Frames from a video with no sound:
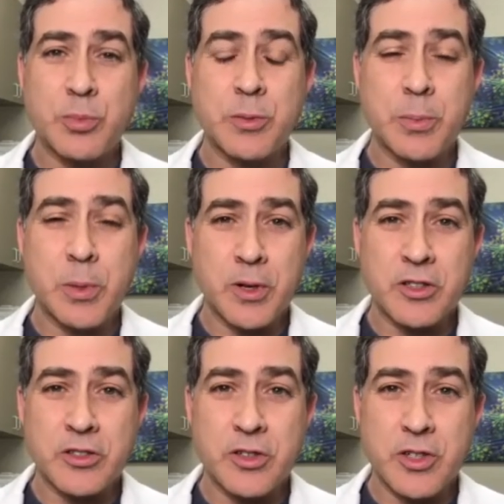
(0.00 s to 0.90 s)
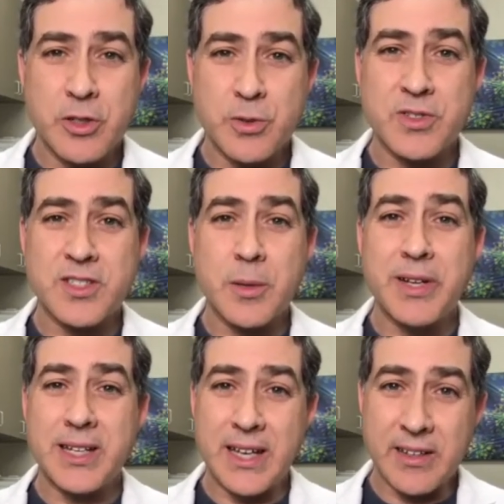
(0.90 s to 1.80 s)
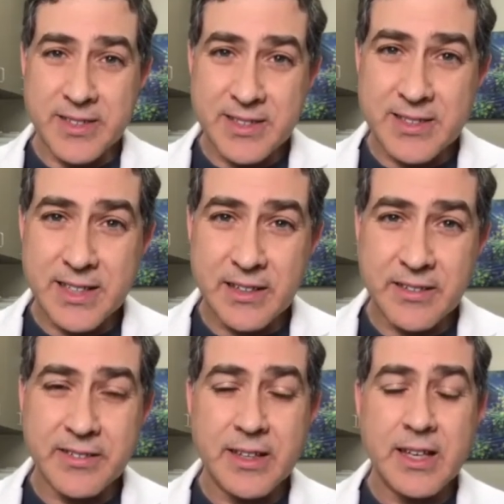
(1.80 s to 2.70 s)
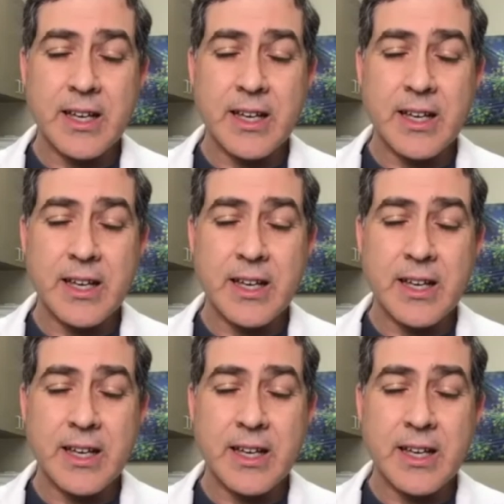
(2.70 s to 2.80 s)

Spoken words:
purport to use somebody else's cells.